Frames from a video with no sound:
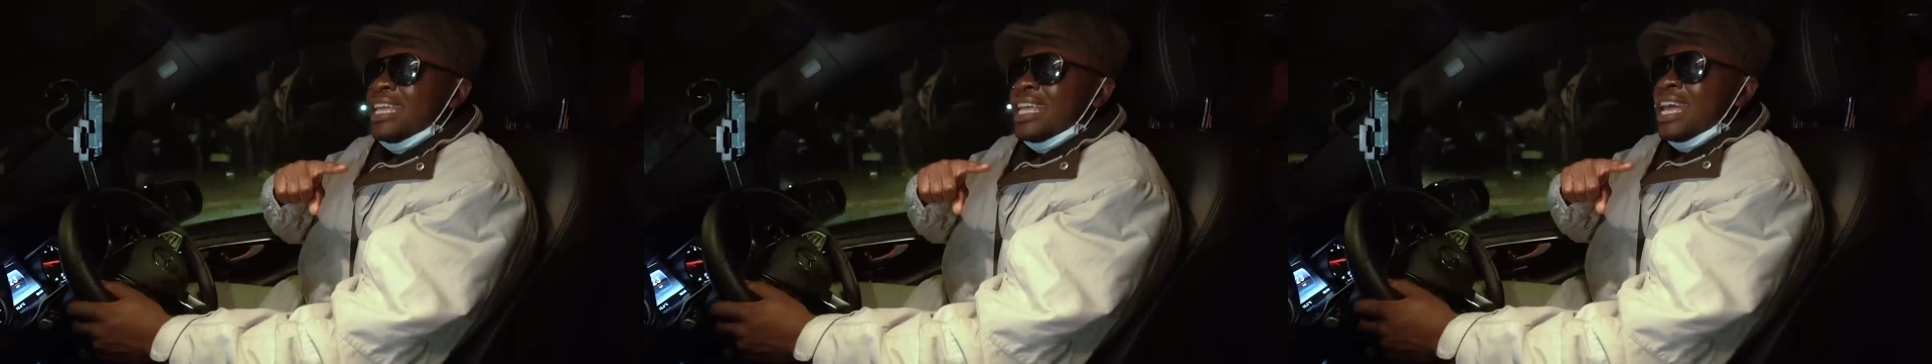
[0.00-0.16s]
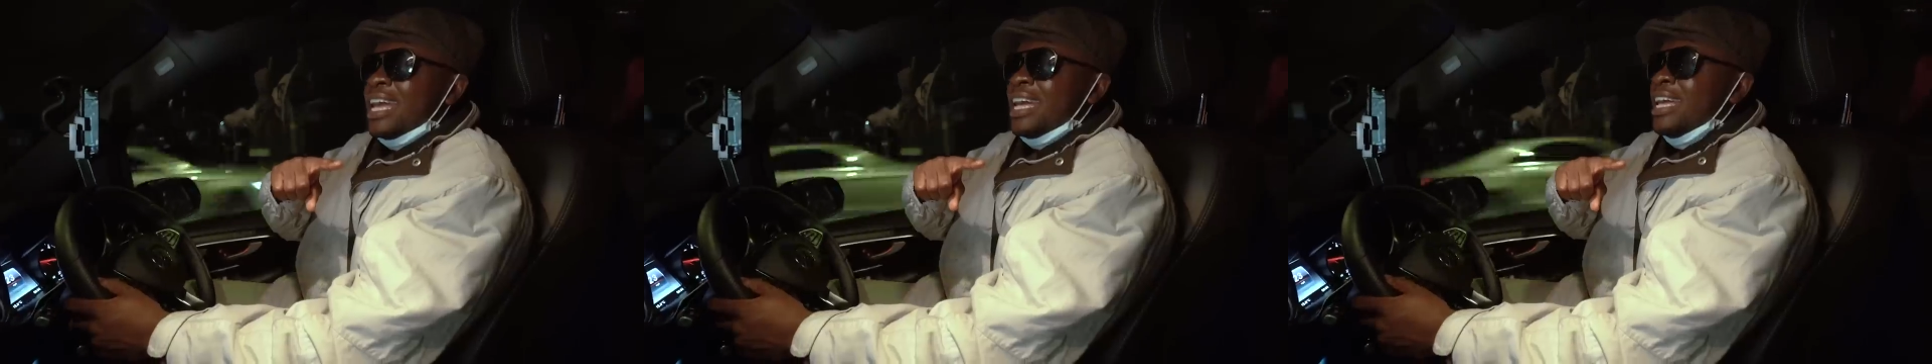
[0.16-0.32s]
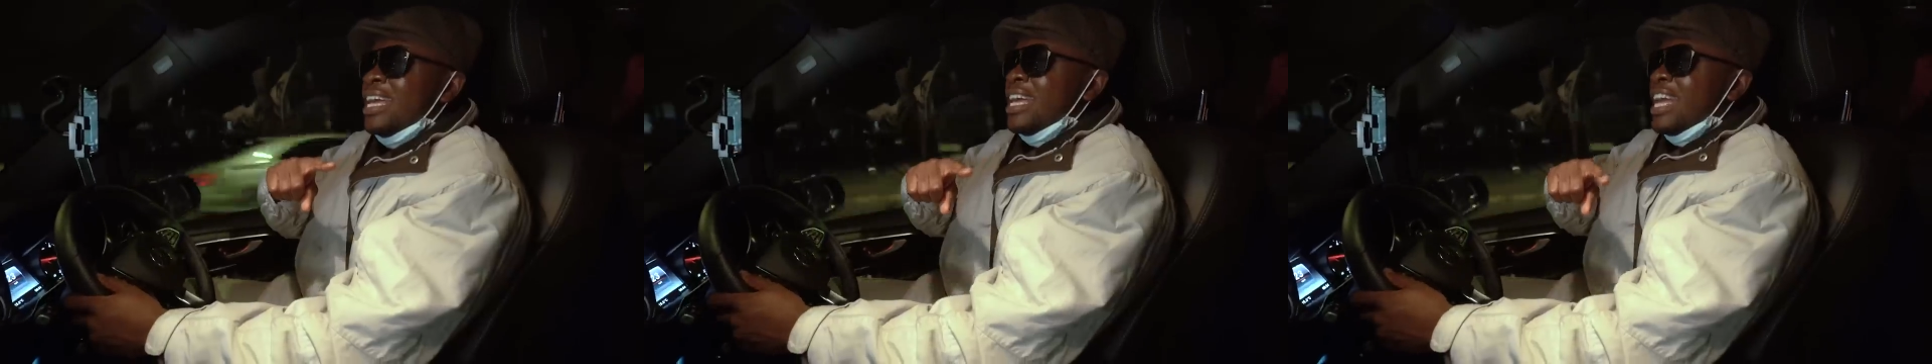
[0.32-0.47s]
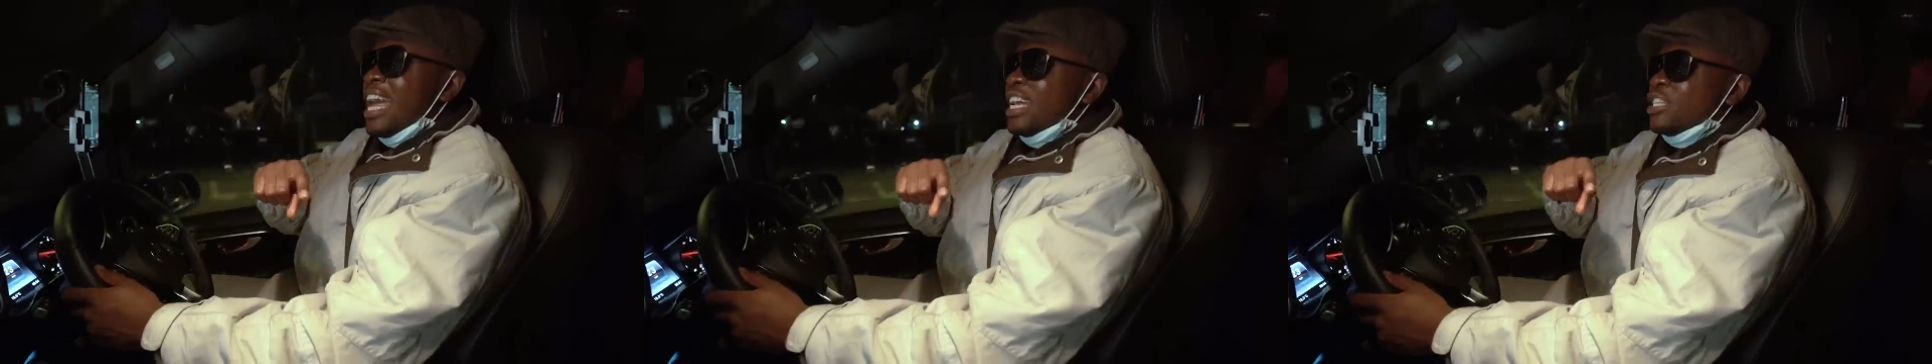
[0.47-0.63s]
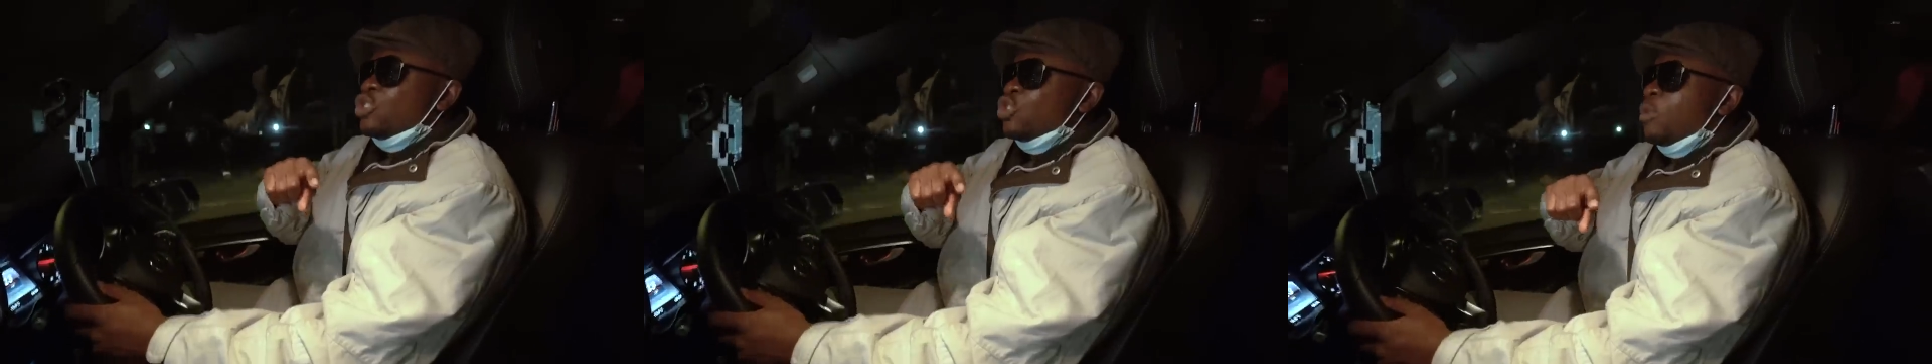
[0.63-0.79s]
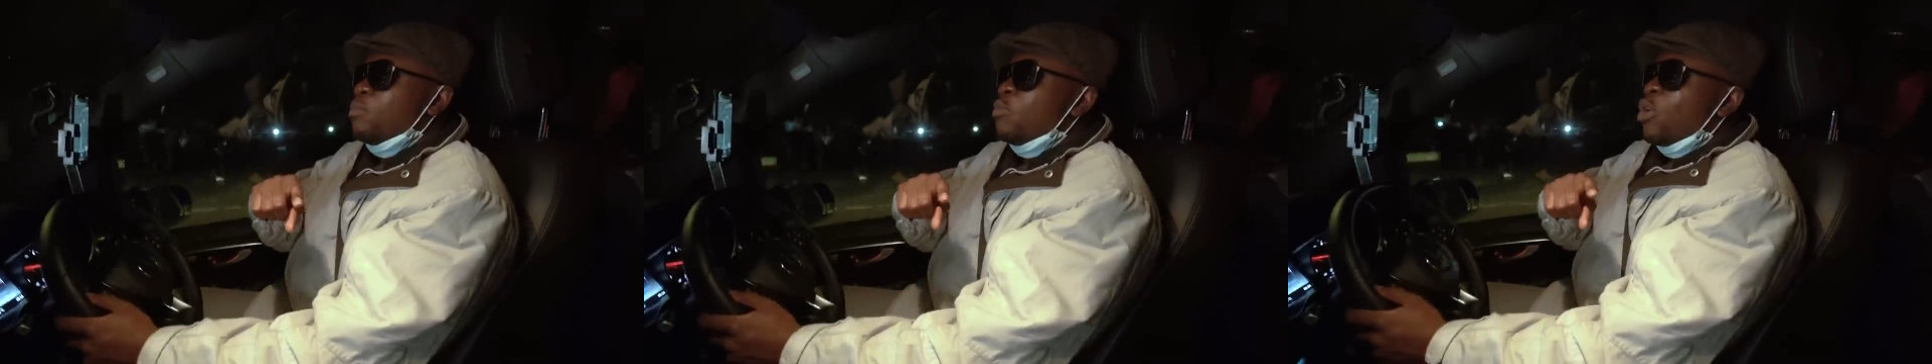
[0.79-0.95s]
Yeah?
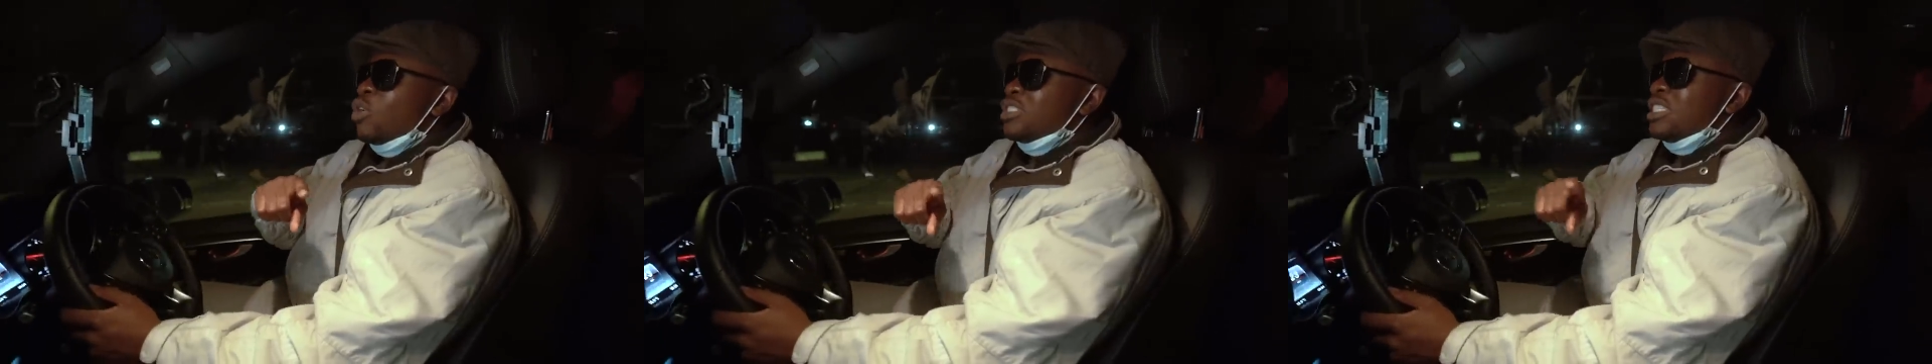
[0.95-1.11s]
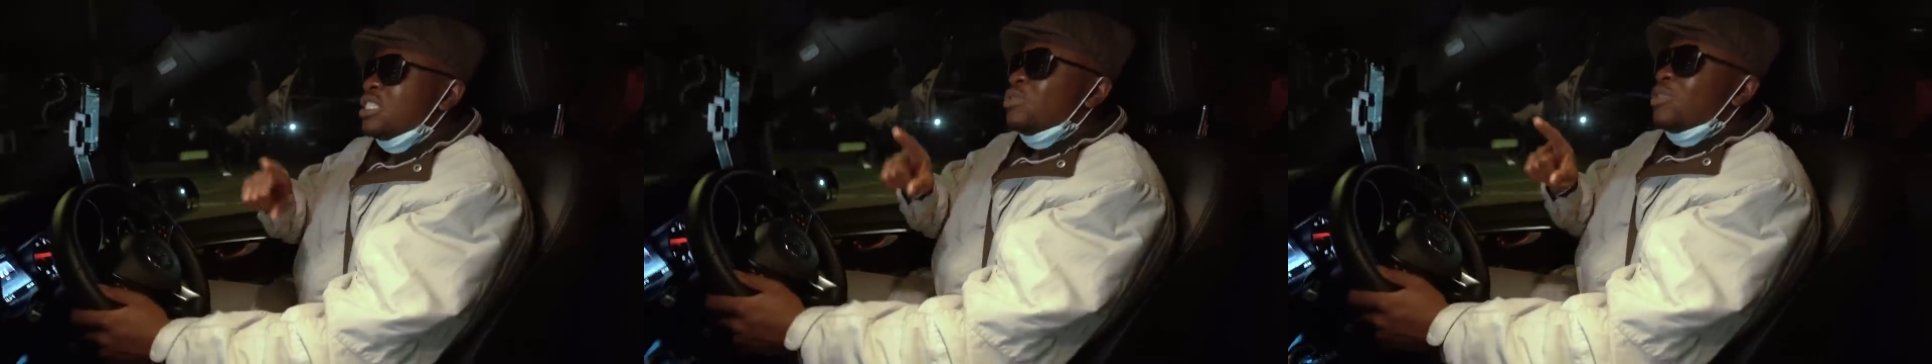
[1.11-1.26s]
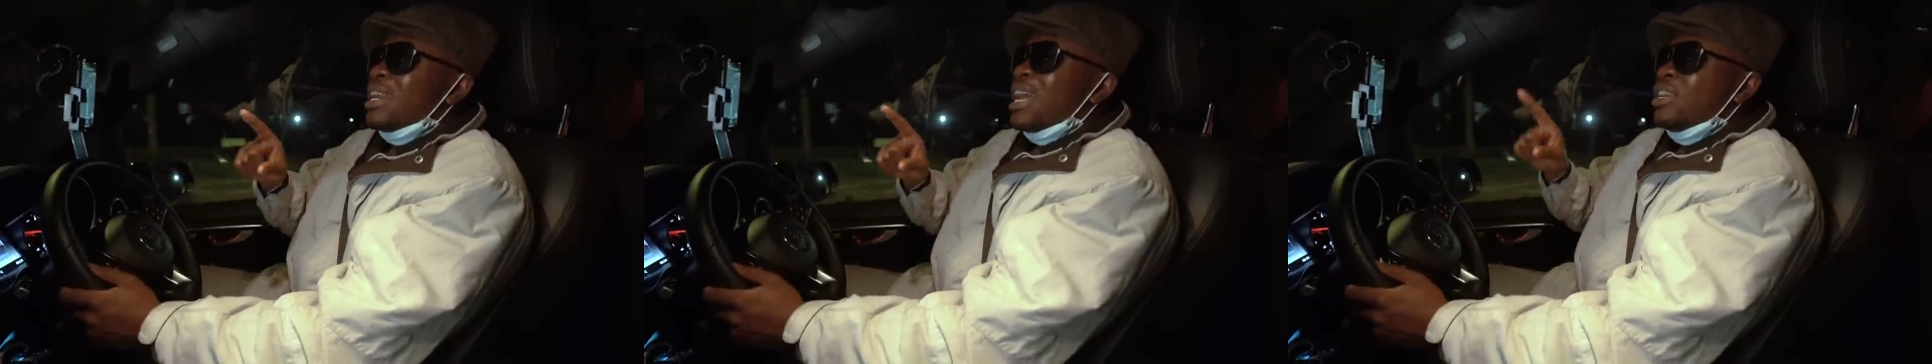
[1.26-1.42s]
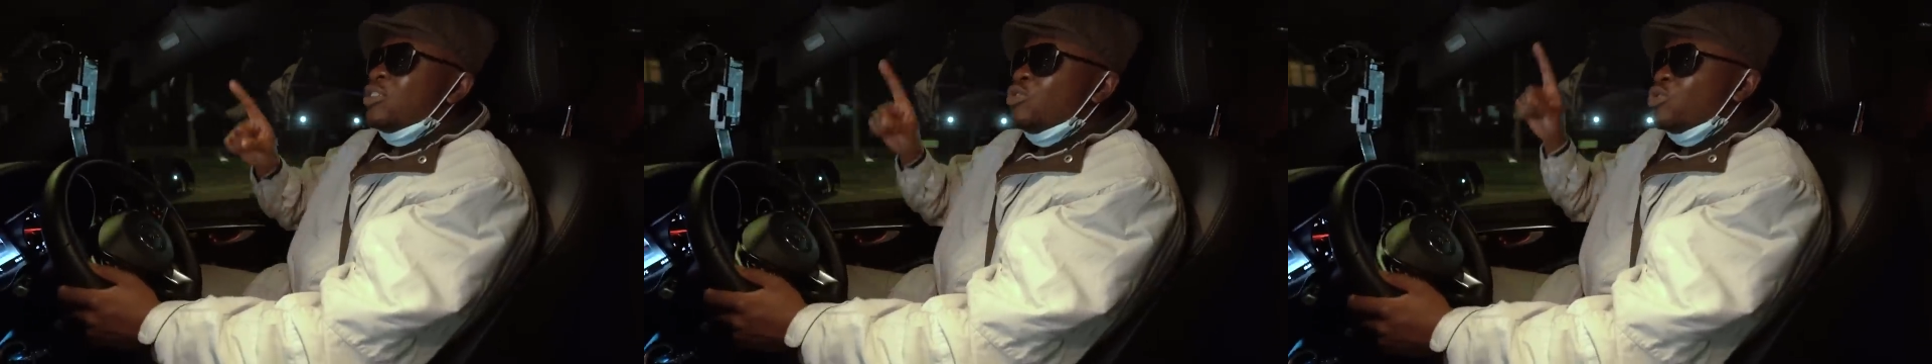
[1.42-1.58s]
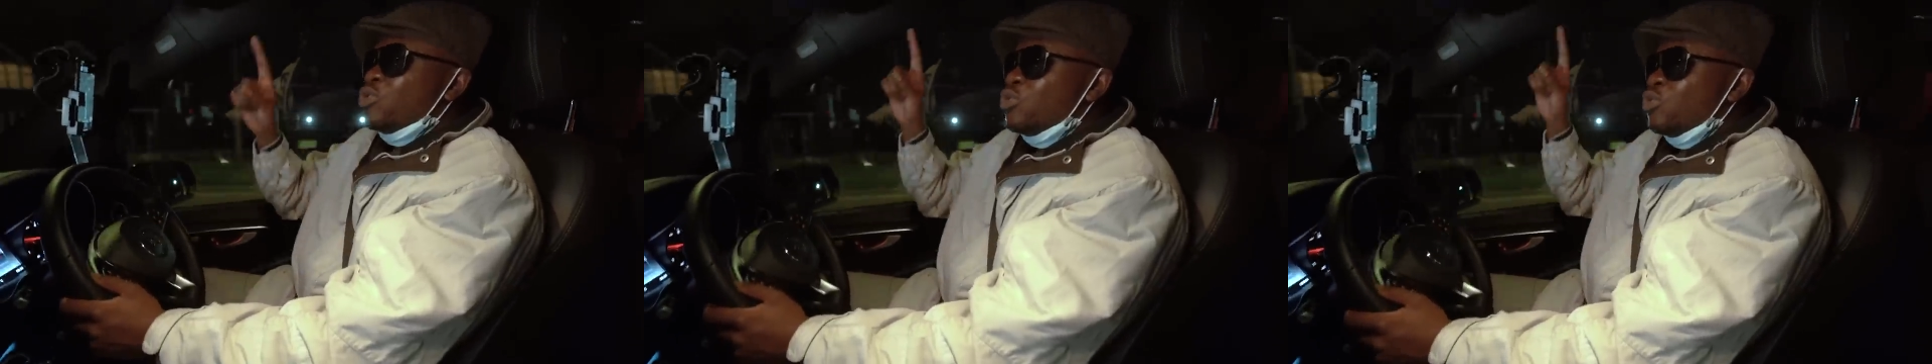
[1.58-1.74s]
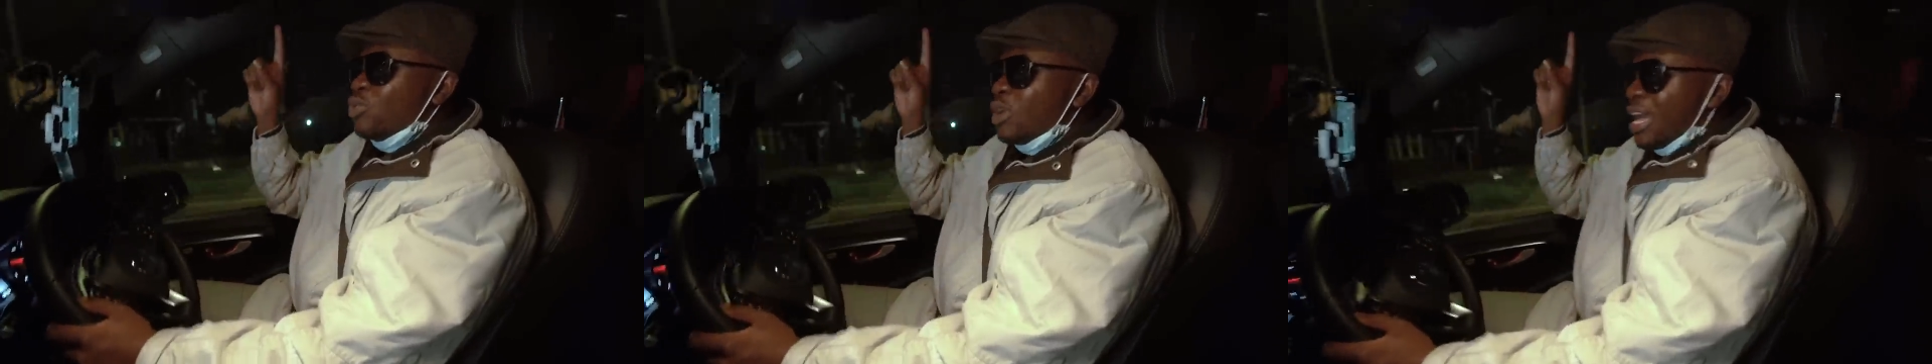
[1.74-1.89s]
A chop box is what I
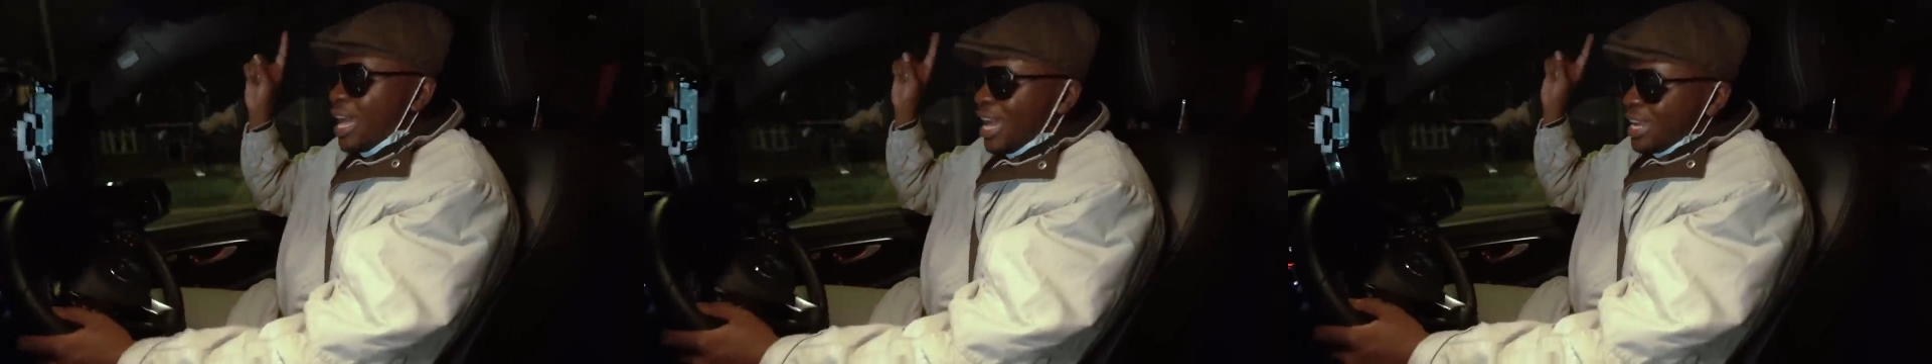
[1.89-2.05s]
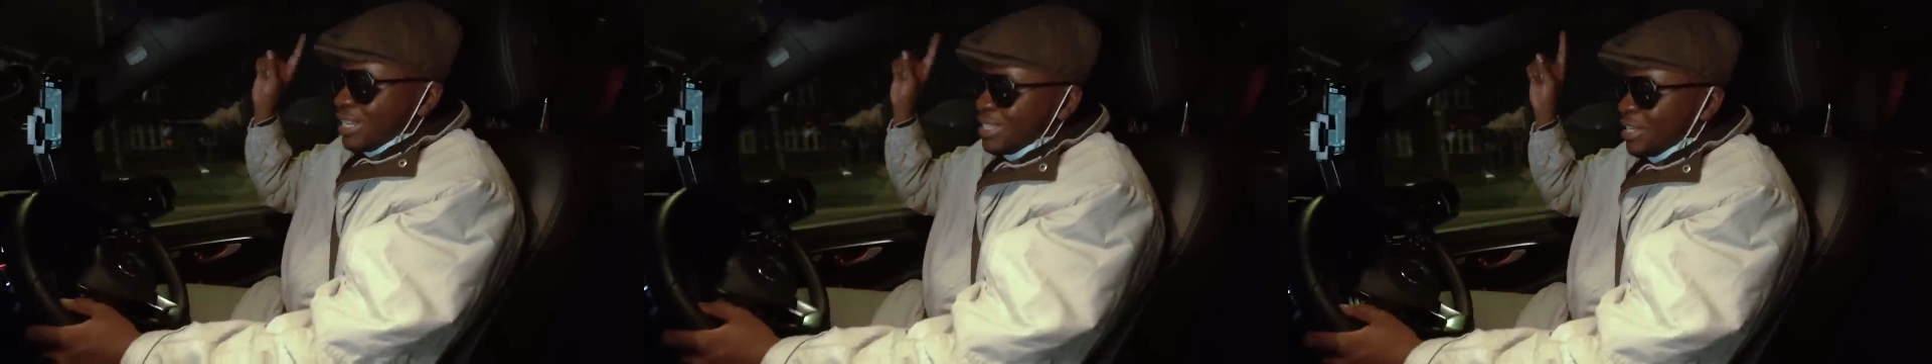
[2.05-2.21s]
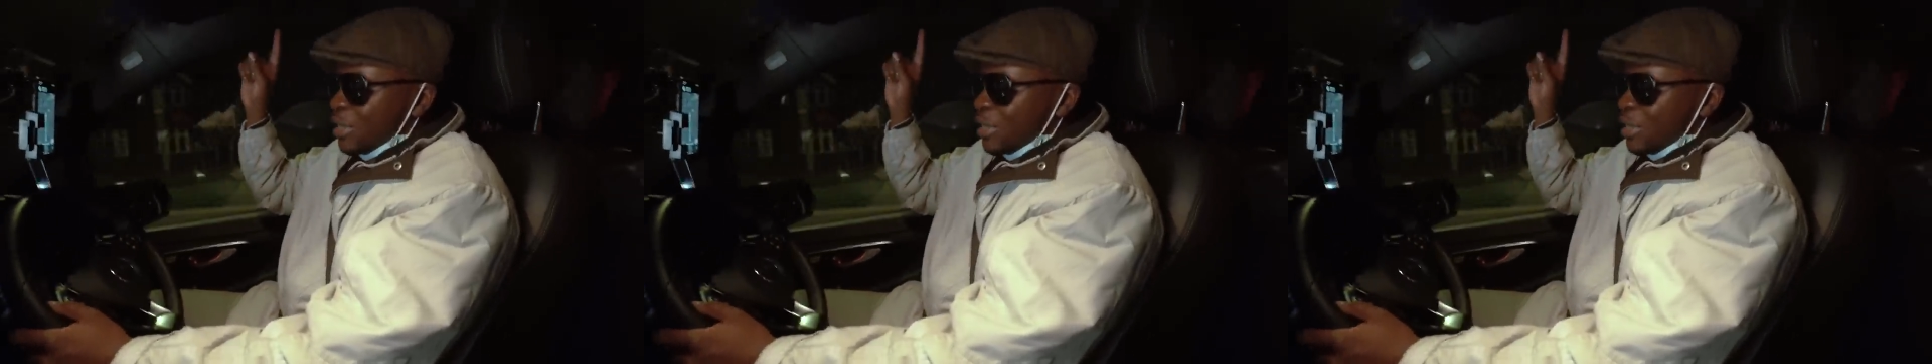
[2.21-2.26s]
used to